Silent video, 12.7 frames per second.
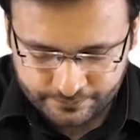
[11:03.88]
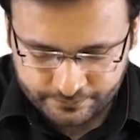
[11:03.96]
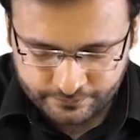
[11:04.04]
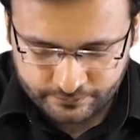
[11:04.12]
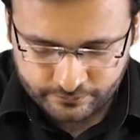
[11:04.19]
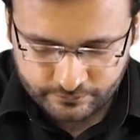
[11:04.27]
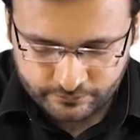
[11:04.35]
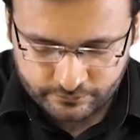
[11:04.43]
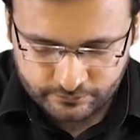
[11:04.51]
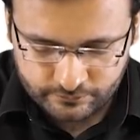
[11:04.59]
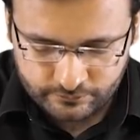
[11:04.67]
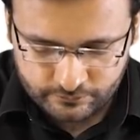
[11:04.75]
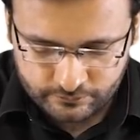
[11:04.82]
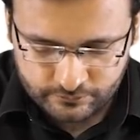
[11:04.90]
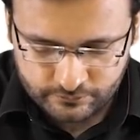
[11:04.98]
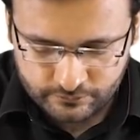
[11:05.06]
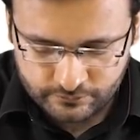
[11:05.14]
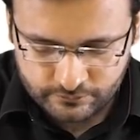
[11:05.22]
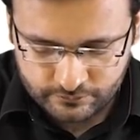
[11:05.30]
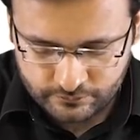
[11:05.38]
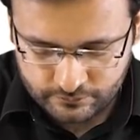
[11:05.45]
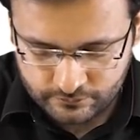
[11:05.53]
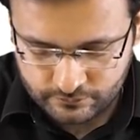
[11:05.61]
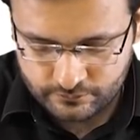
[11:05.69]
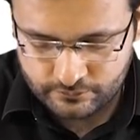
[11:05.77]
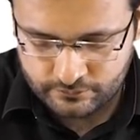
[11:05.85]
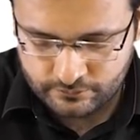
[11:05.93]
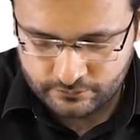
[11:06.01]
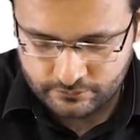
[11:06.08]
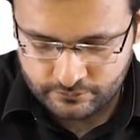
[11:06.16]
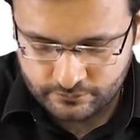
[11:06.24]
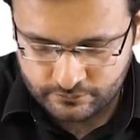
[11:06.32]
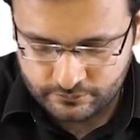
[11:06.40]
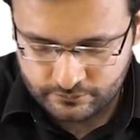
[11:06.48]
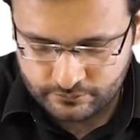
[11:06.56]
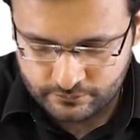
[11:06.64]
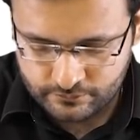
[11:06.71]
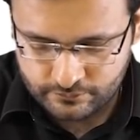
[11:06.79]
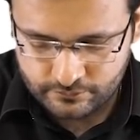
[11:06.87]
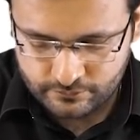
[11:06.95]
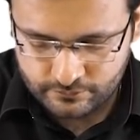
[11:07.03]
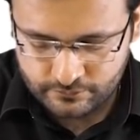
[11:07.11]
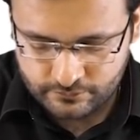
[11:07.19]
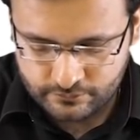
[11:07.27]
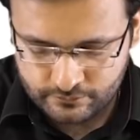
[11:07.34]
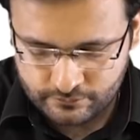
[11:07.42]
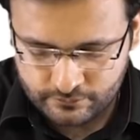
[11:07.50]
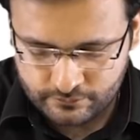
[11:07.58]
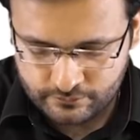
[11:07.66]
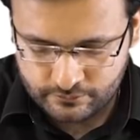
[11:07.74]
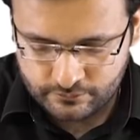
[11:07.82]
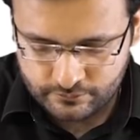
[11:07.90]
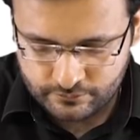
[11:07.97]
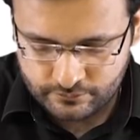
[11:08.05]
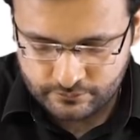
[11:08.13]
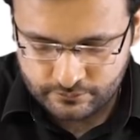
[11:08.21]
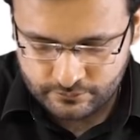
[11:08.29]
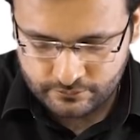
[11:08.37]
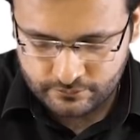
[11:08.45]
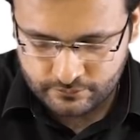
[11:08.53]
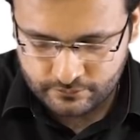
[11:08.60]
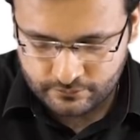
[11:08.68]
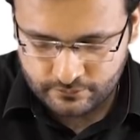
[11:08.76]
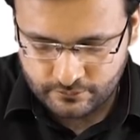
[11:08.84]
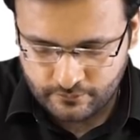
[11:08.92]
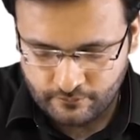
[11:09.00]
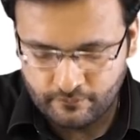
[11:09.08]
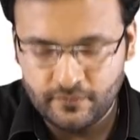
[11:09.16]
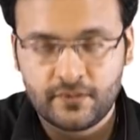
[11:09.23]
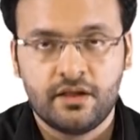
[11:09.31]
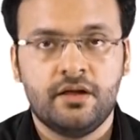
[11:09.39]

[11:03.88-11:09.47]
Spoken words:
Nothing is said.